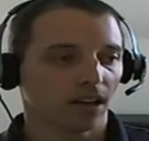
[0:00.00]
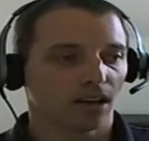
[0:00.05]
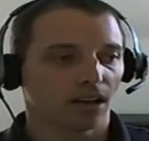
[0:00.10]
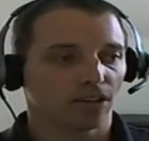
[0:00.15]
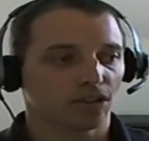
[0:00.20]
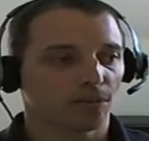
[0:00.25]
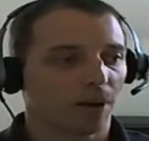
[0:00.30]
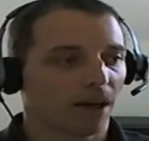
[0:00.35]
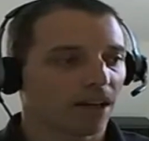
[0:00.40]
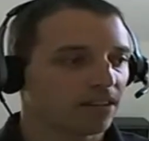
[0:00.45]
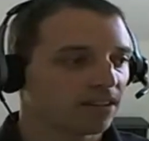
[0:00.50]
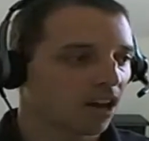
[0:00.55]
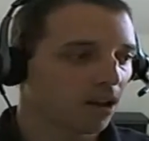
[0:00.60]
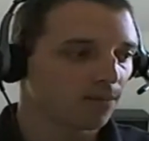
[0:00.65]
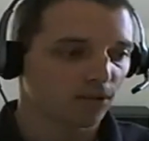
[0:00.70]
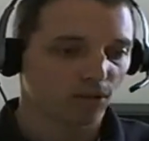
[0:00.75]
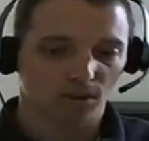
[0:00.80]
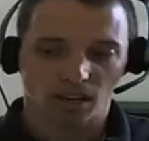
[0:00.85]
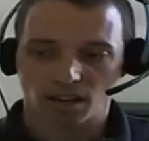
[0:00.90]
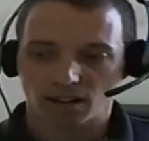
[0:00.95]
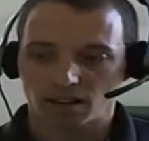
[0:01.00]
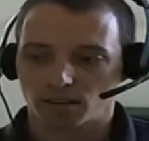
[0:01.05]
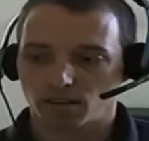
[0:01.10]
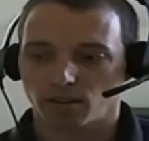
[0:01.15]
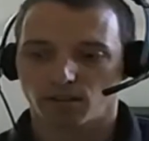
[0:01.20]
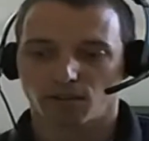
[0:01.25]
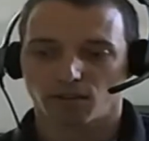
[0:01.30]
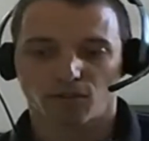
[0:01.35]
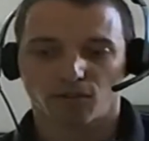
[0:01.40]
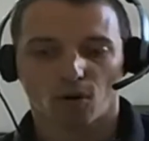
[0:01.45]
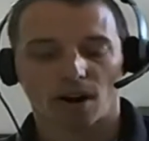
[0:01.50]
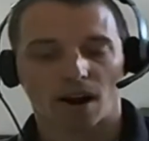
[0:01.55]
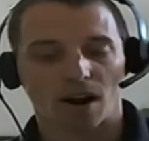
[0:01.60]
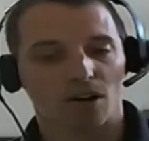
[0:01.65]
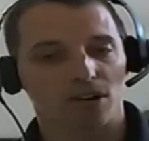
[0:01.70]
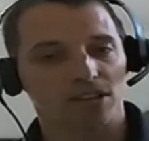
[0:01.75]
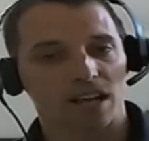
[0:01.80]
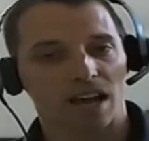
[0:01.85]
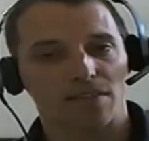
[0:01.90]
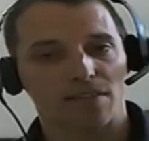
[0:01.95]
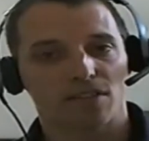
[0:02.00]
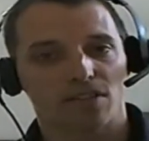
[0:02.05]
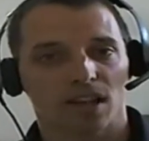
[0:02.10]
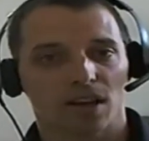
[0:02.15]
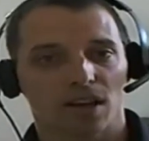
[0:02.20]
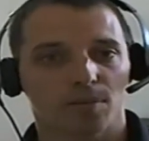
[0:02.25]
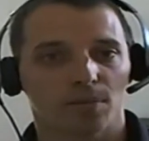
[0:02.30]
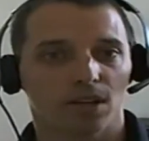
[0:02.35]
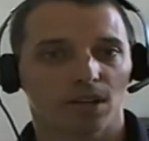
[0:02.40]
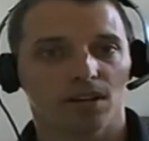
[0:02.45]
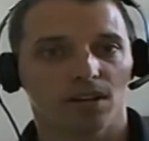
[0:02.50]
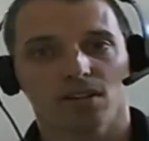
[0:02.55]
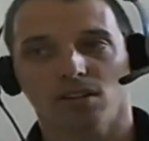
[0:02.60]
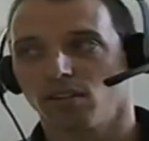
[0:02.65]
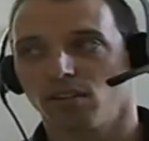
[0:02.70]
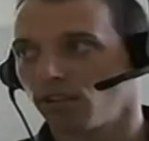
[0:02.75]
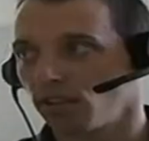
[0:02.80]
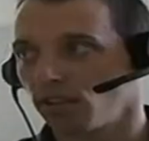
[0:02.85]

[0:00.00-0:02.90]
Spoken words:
So by the time you get to 4 hours after that meal,